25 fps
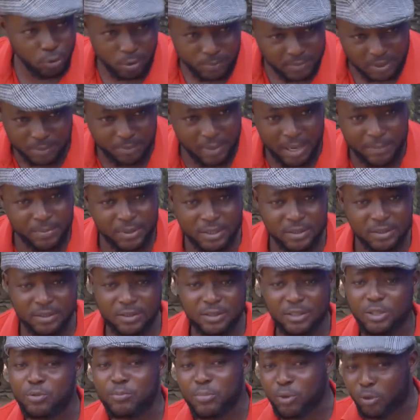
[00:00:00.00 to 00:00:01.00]
you something, my
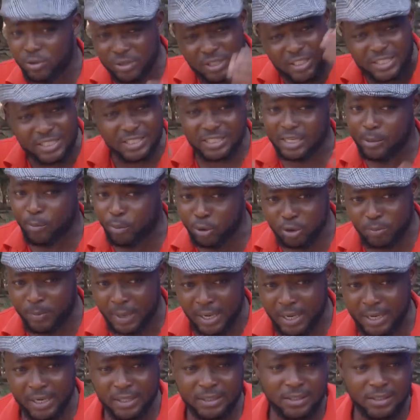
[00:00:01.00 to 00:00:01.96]
prince? This because this isn't the boss my